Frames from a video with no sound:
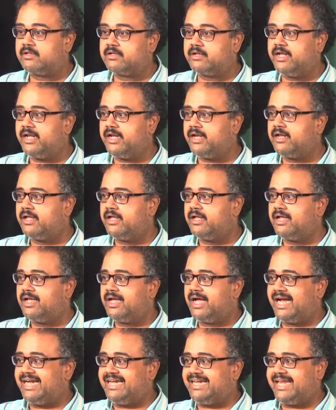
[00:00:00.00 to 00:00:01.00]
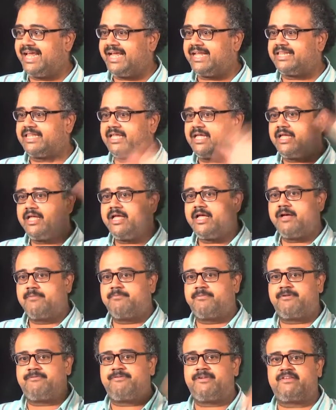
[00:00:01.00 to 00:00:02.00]
right, and take the
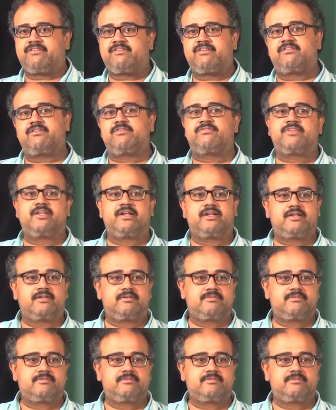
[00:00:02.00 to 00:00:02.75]
prefixes of that.